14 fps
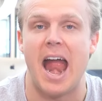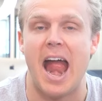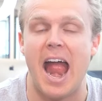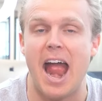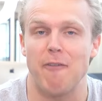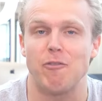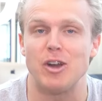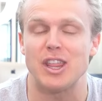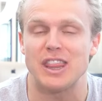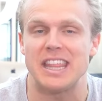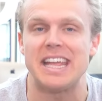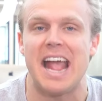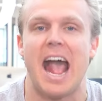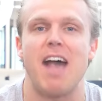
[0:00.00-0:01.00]

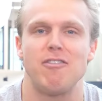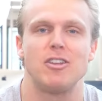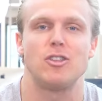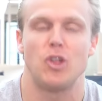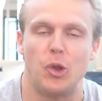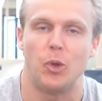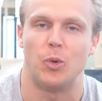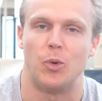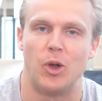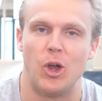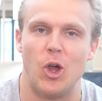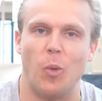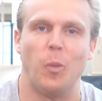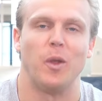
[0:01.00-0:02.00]
Everything having to do
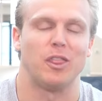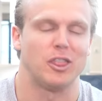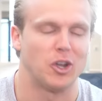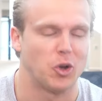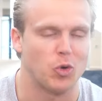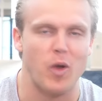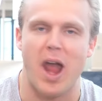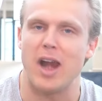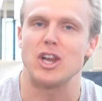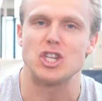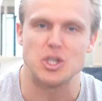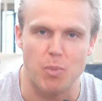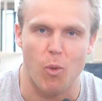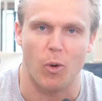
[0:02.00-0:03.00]
with the greatest
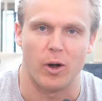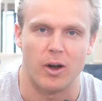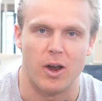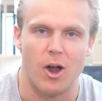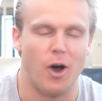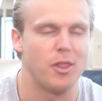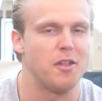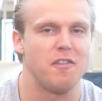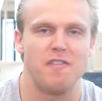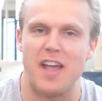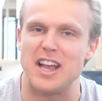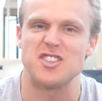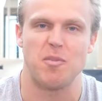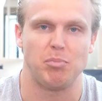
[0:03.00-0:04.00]
sport on the
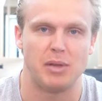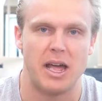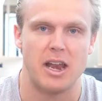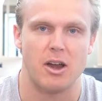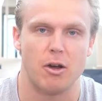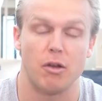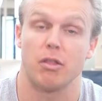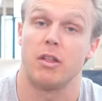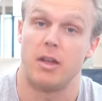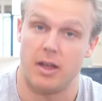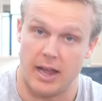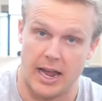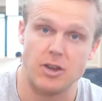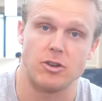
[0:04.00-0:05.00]
face of planet Earth
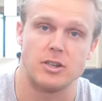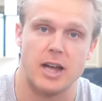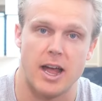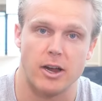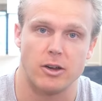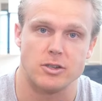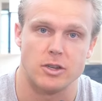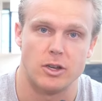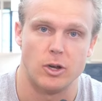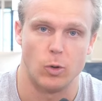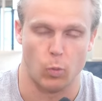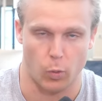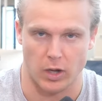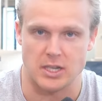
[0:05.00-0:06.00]
and your Tigers.
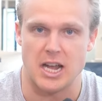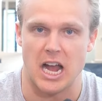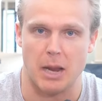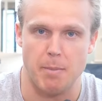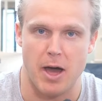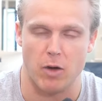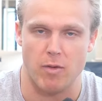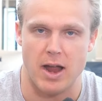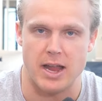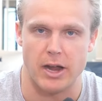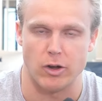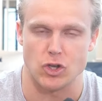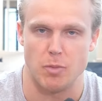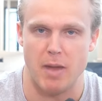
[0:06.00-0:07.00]
We're going to talk about it right
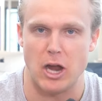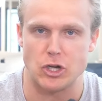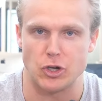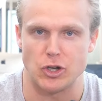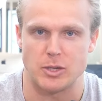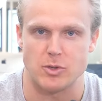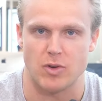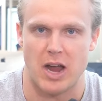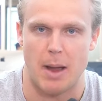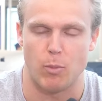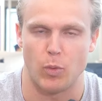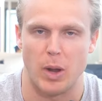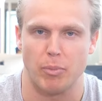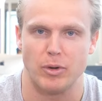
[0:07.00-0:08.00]
here. So make sure you're subscribed.
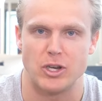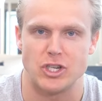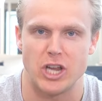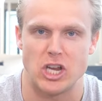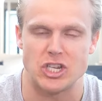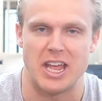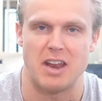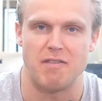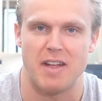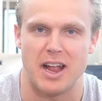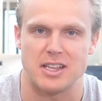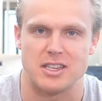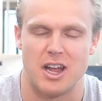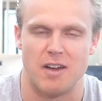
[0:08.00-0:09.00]
We appreciate you in
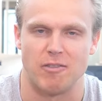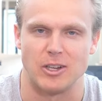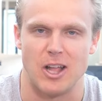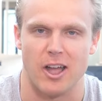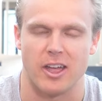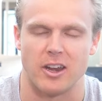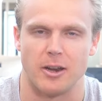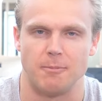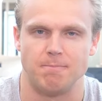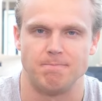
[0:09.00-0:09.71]
advance for locking in.